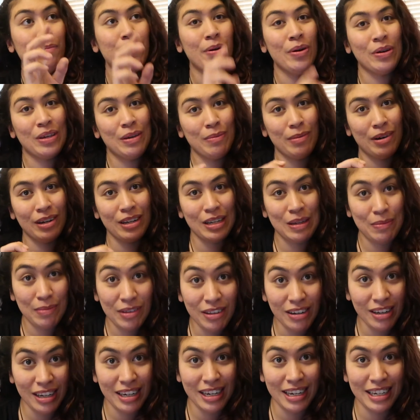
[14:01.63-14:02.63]
Pokemon
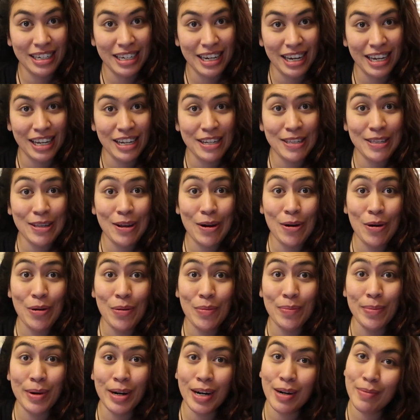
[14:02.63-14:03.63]
Community Day,
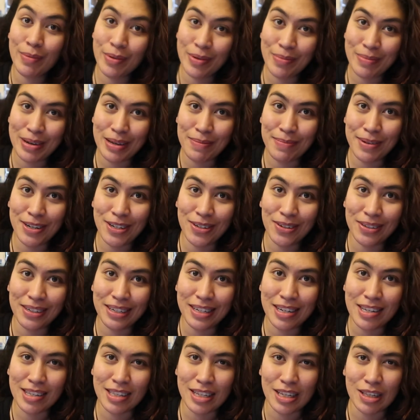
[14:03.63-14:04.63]
so Marvel might be
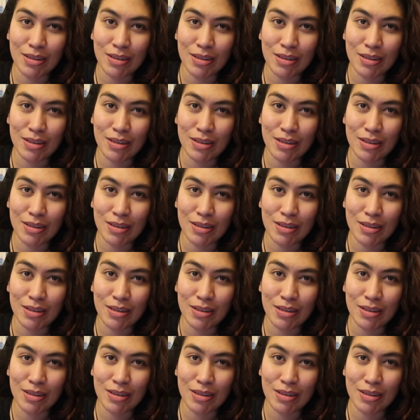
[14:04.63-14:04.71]
joining us